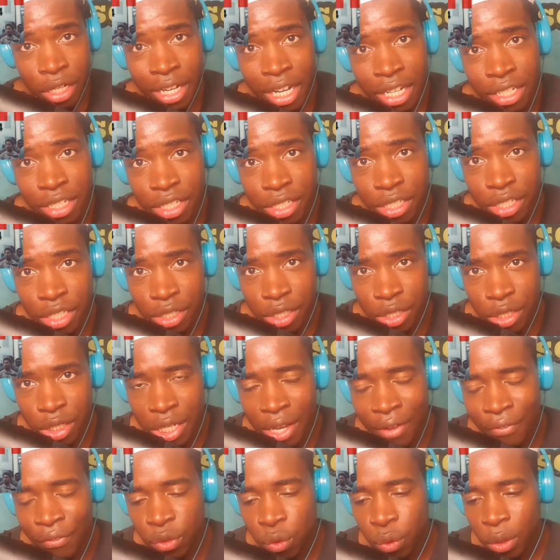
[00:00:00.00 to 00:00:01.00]
on
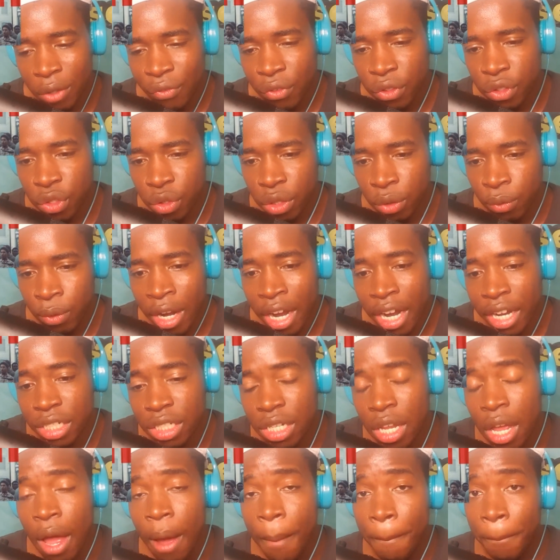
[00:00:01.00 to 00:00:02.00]
1967 21st Street
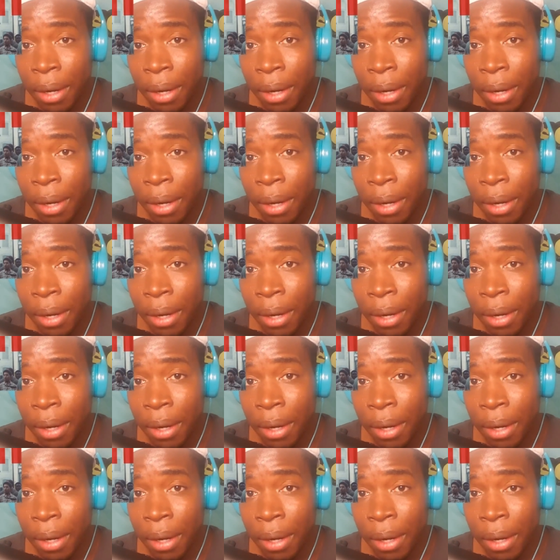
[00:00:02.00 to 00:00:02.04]
riots,